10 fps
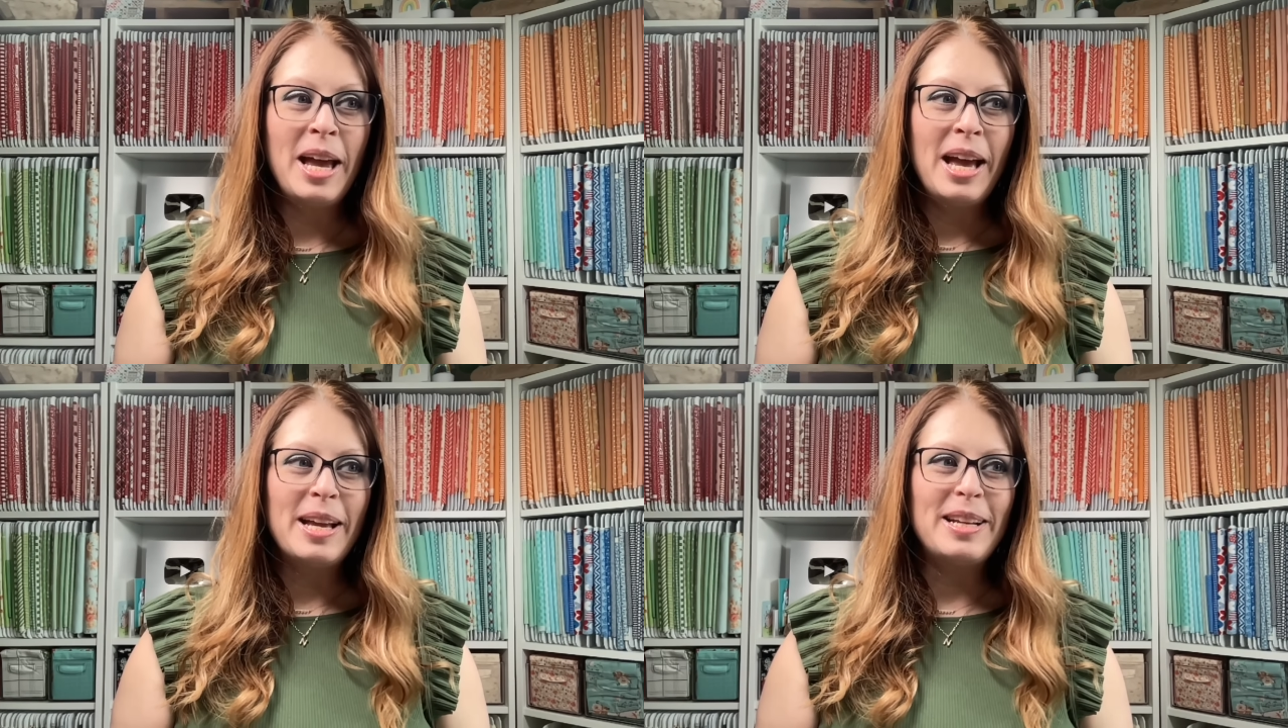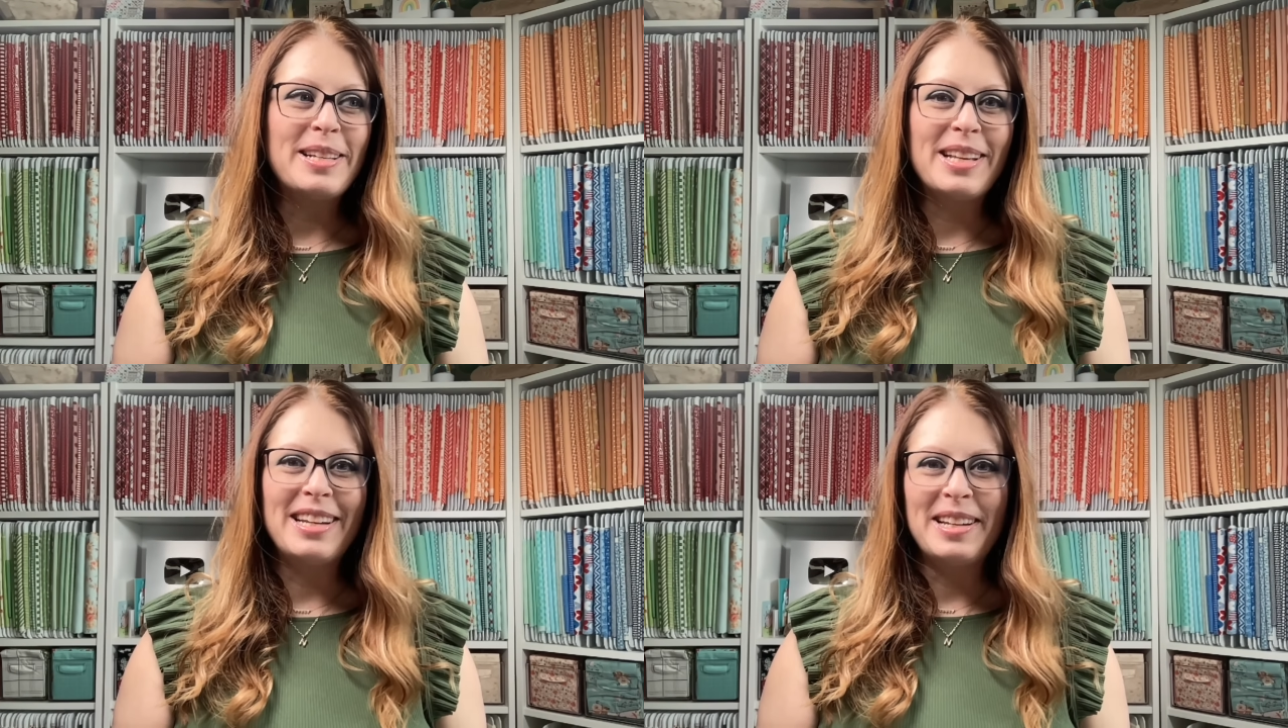It
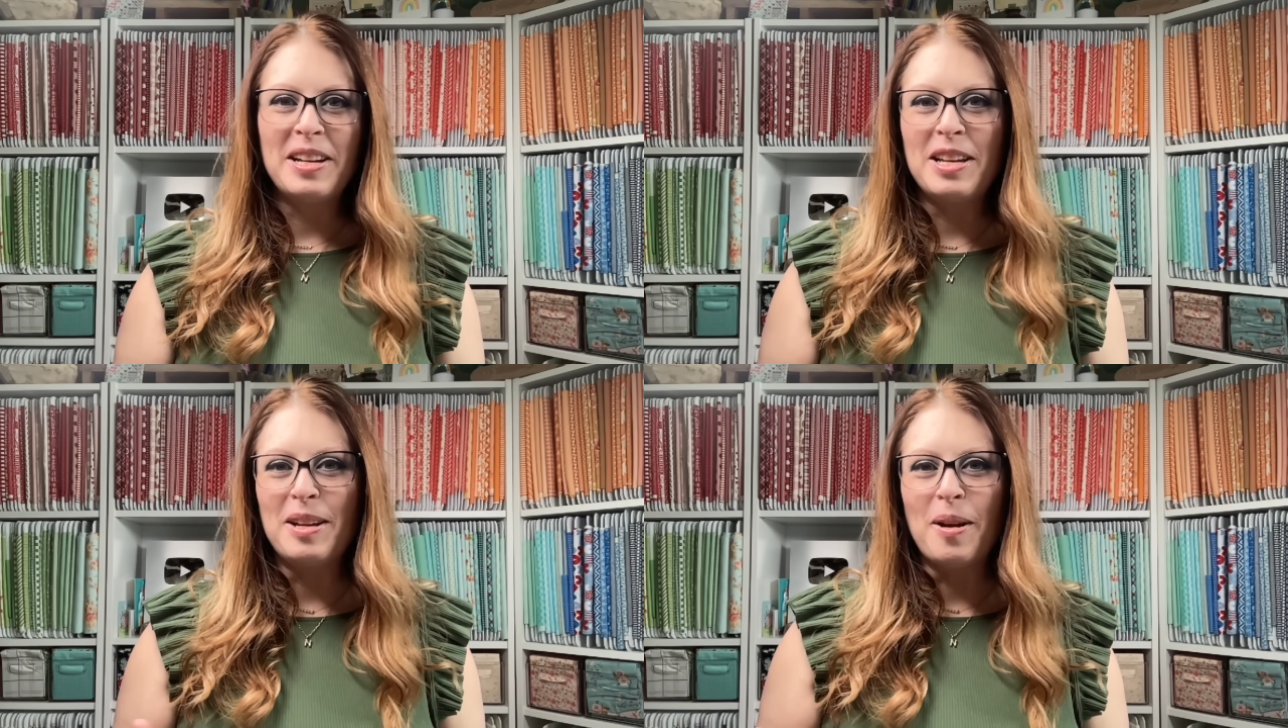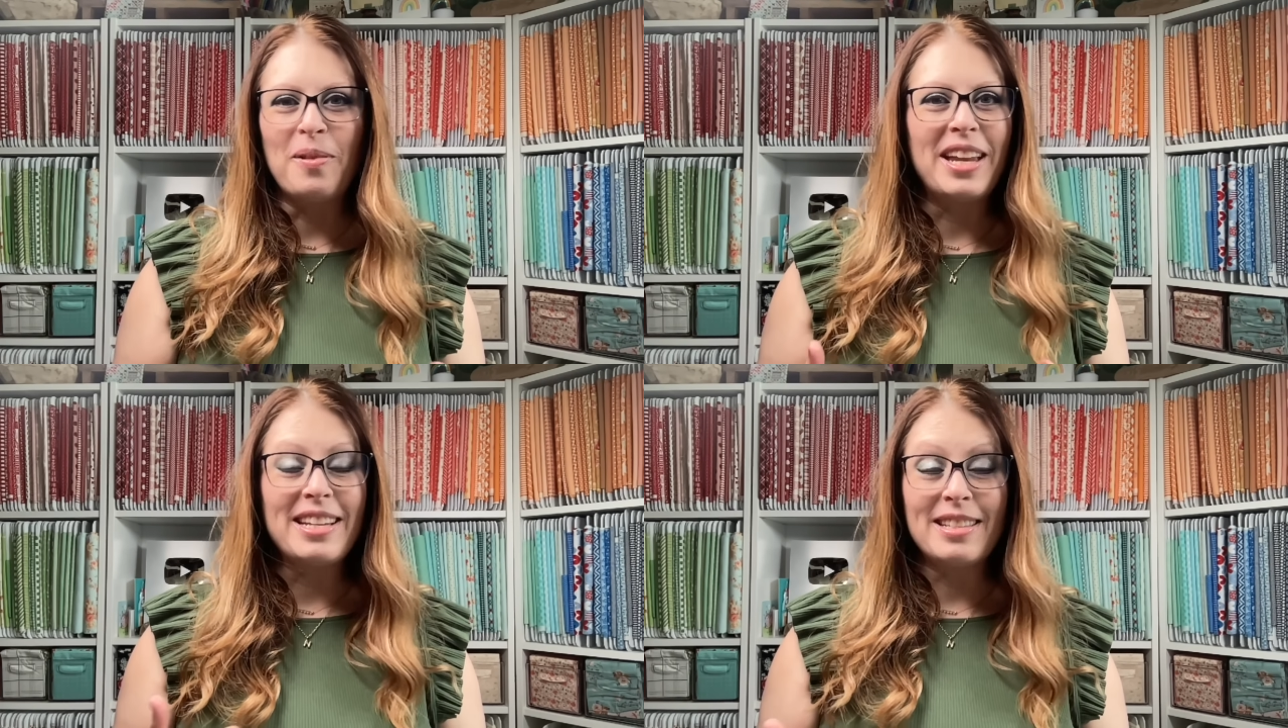isn't, you know,
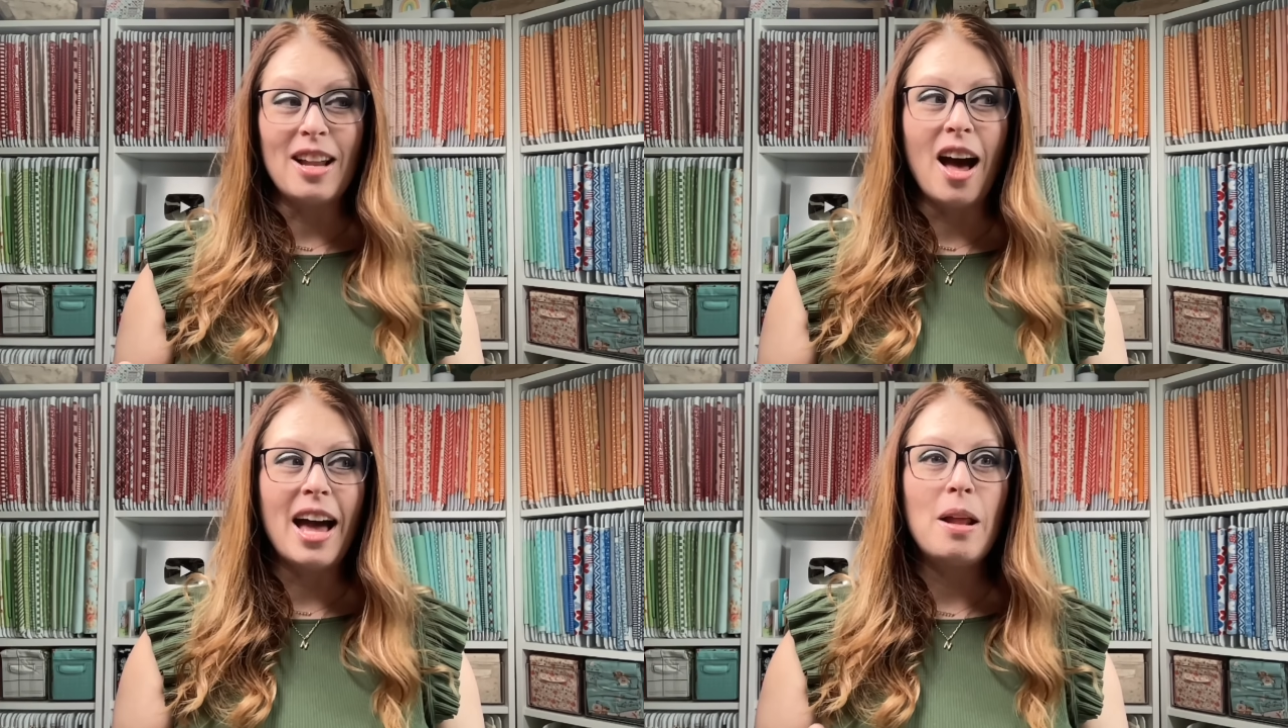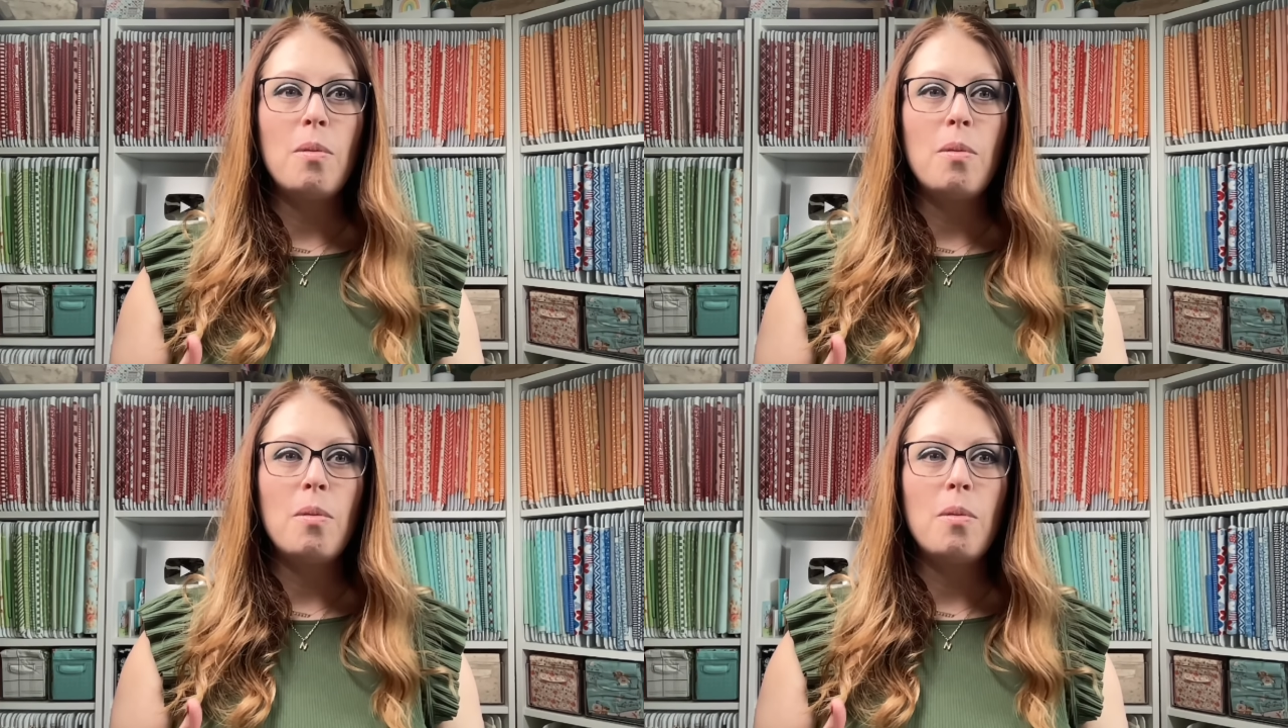that he's not,